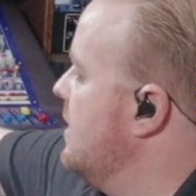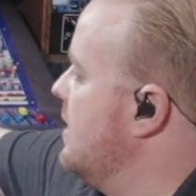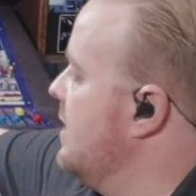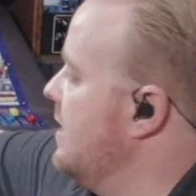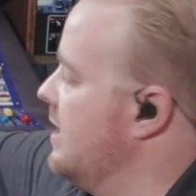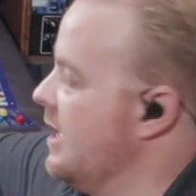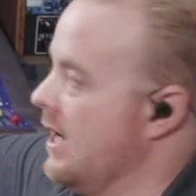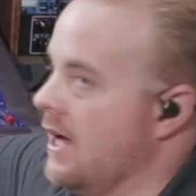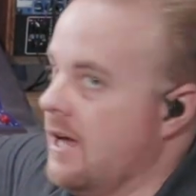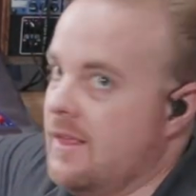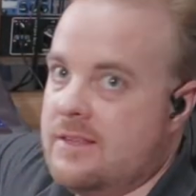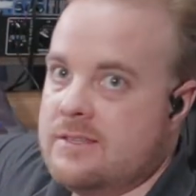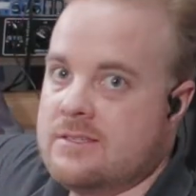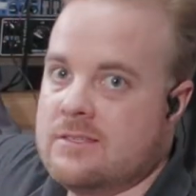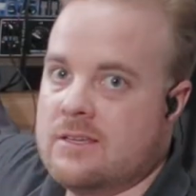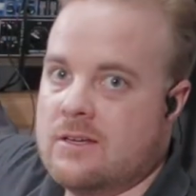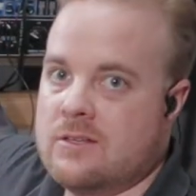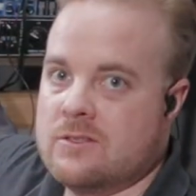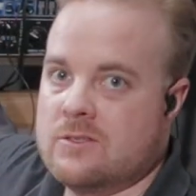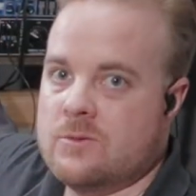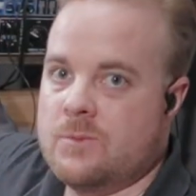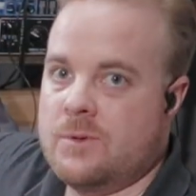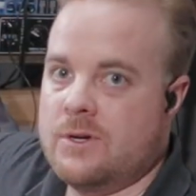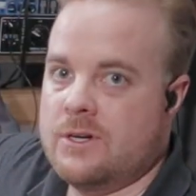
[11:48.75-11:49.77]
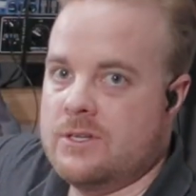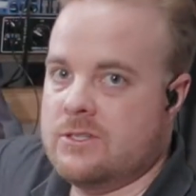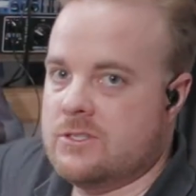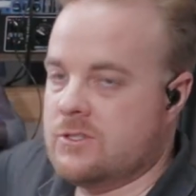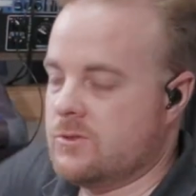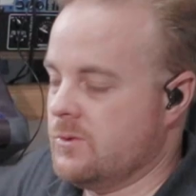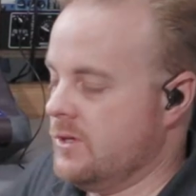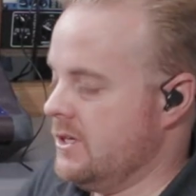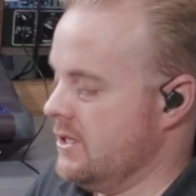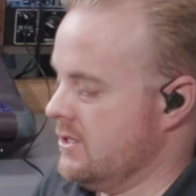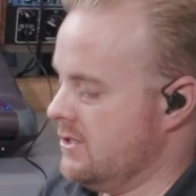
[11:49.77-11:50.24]
Yeah, that sounds pretty
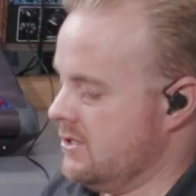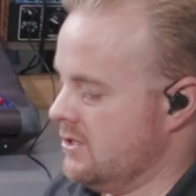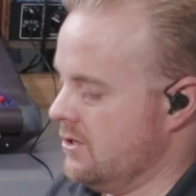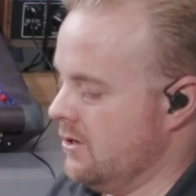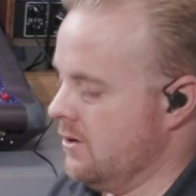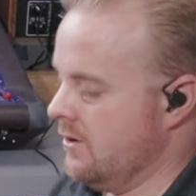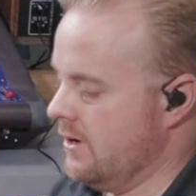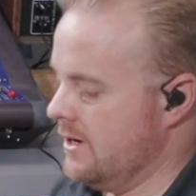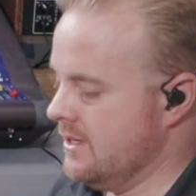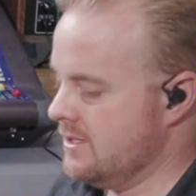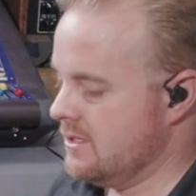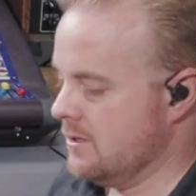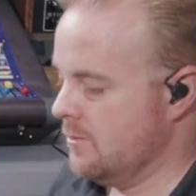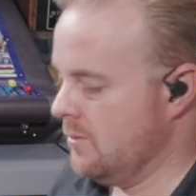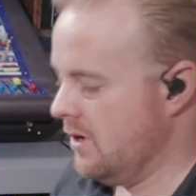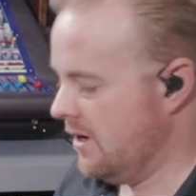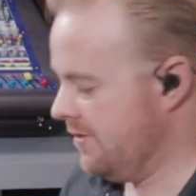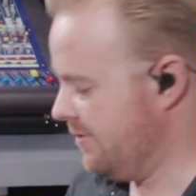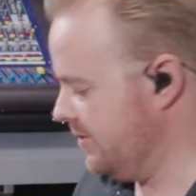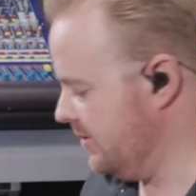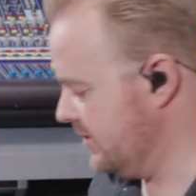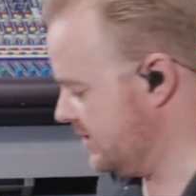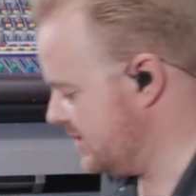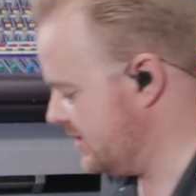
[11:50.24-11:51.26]
sweet. So it's a muffled